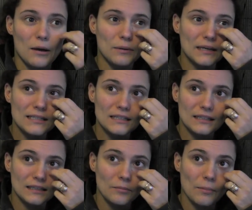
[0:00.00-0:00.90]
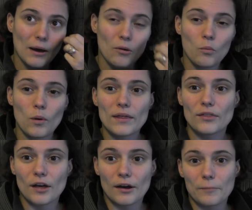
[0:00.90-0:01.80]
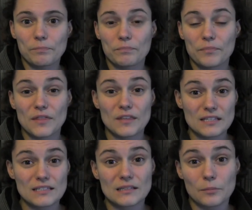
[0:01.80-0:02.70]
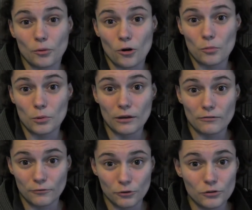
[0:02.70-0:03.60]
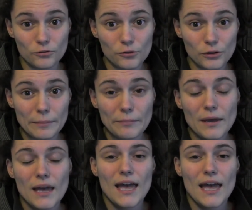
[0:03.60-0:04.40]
we need to think about whether this is an appropriate food for them